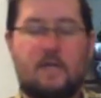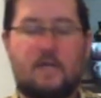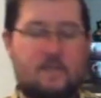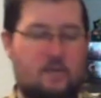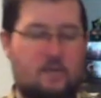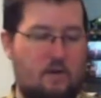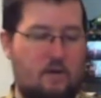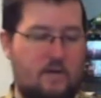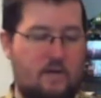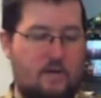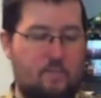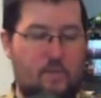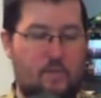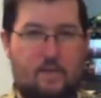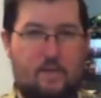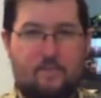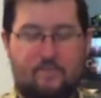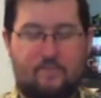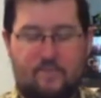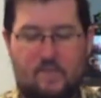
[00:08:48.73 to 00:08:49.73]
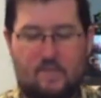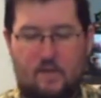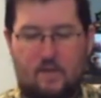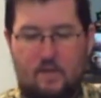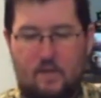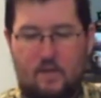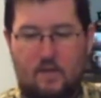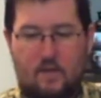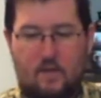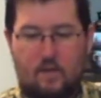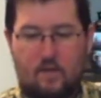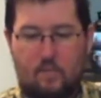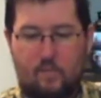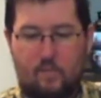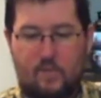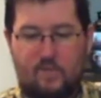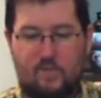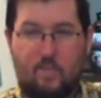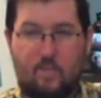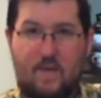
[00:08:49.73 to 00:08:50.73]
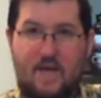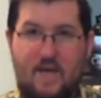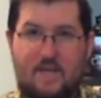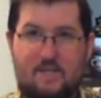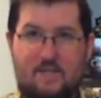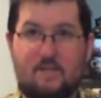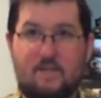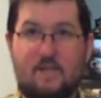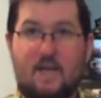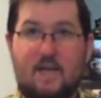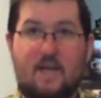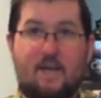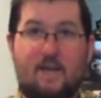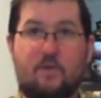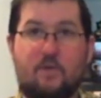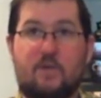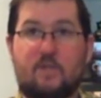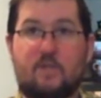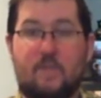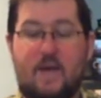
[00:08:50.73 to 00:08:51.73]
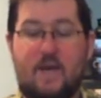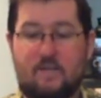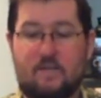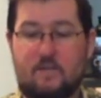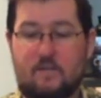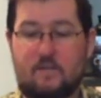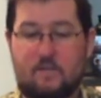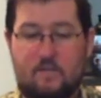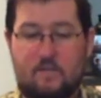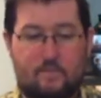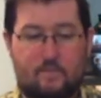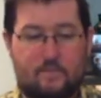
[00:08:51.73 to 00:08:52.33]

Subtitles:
has a card he could play. But if he passes and everyone else passes,